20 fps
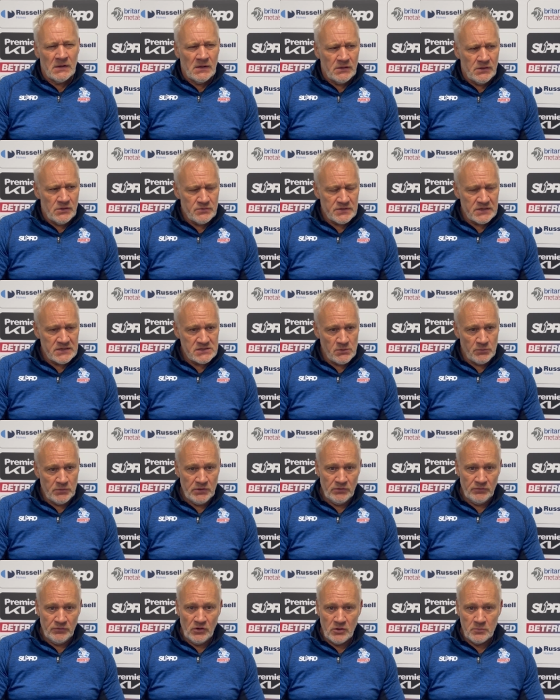do things that we
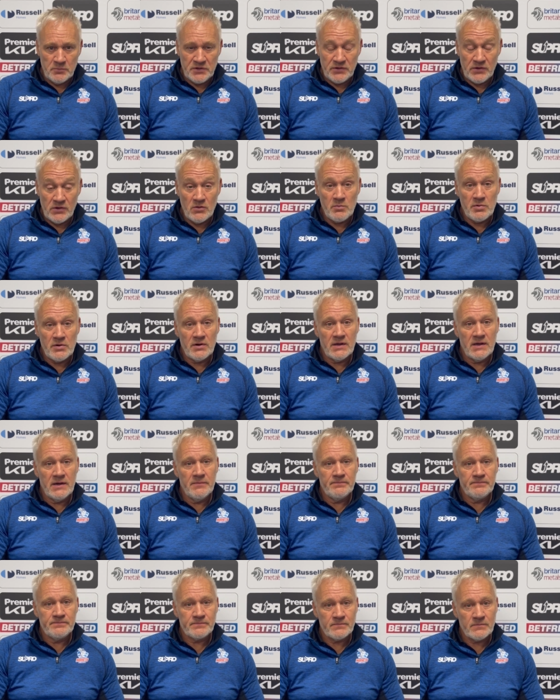don't normally do, but.
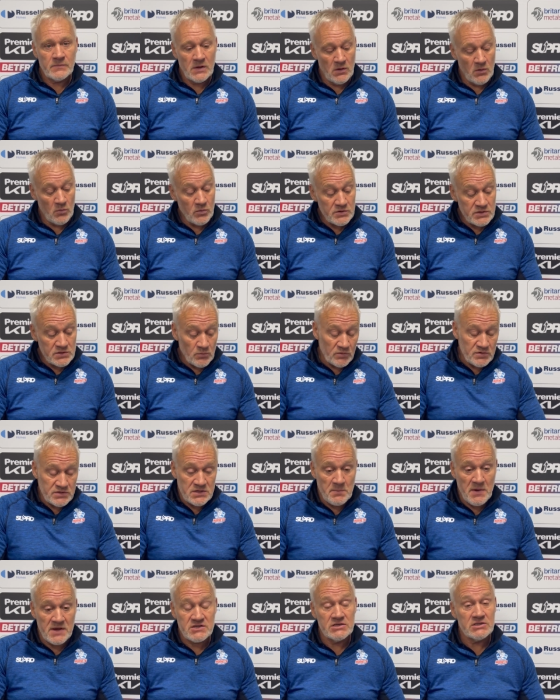Um, once once the
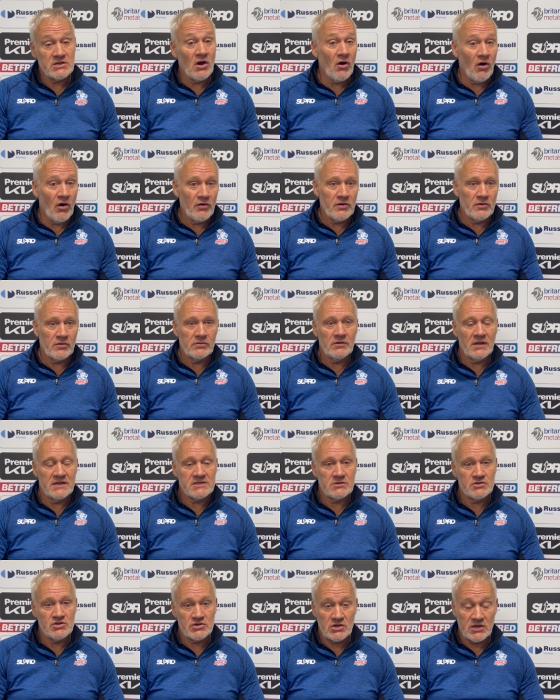message got on and let's
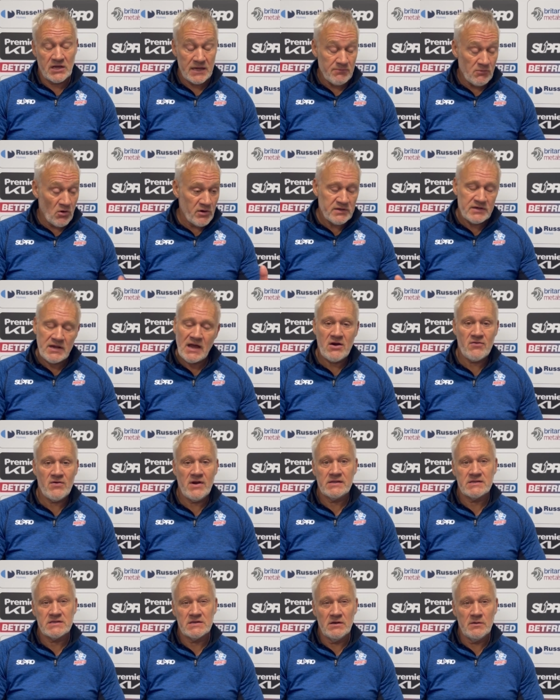just keep going
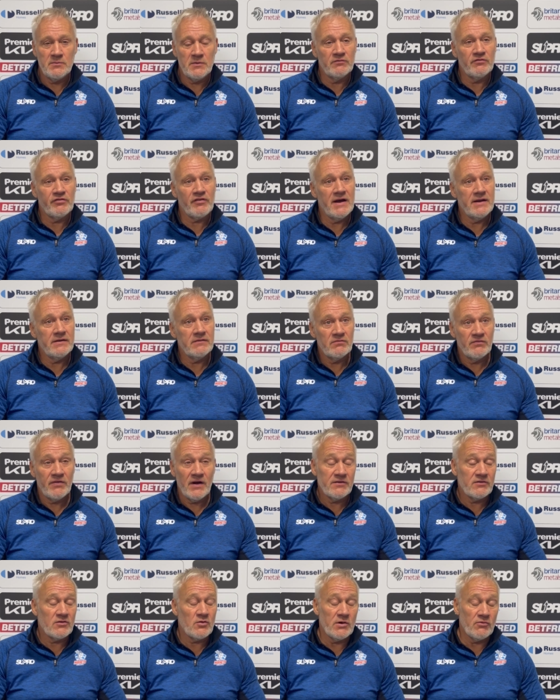direct at them and find
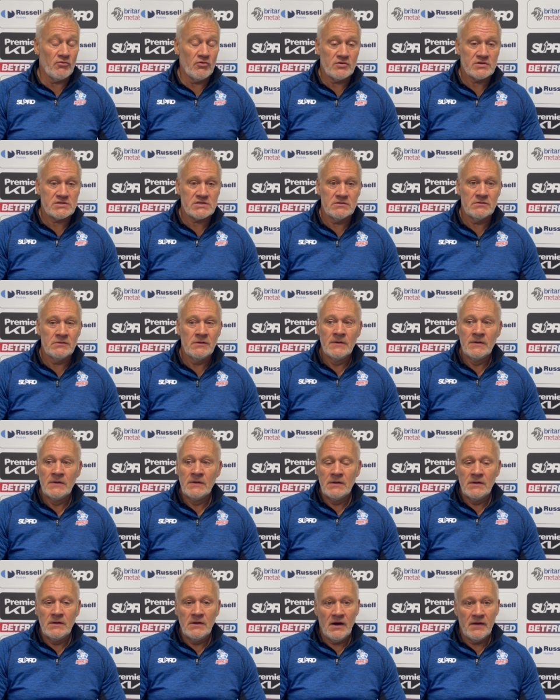find quick rucks and
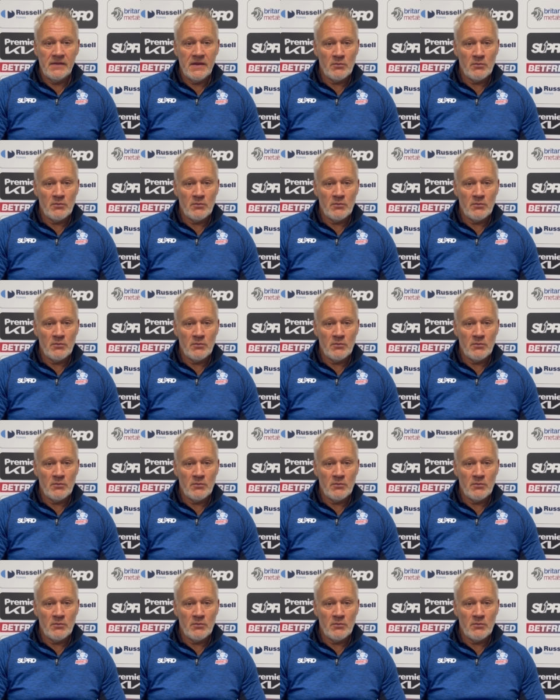and